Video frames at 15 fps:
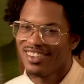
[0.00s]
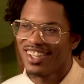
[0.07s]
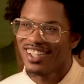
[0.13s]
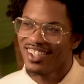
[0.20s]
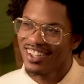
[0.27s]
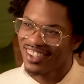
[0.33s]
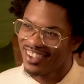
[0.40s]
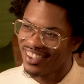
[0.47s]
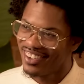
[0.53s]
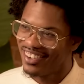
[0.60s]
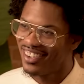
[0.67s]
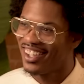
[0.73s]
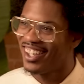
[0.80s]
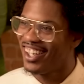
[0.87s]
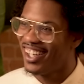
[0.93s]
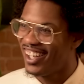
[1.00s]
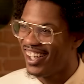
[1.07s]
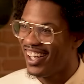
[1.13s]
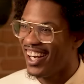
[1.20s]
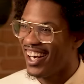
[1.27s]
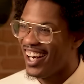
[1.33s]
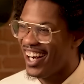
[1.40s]
Why you gotta go
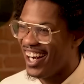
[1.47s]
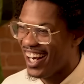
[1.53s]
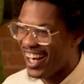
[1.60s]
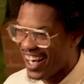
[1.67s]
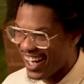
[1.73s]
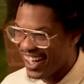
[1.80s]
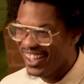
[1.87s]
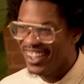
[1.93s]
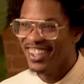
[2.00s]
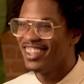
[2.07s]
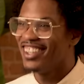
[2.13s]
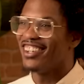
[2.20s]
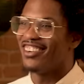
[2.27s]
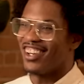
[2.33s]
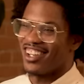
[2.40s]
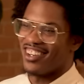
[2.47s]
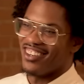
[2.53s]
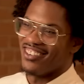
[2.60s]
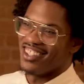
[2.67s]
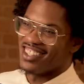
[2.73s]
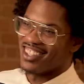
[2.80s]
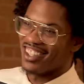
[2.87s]
there? You don't want to go to
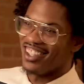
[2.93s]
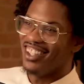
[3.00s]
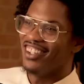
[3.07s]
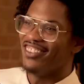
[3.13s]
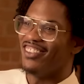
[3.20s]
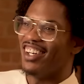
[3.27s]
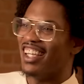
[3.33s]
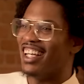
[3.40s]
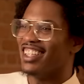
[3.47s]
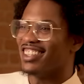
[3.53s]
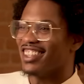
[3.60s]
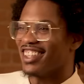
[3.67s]
Windsor, but that's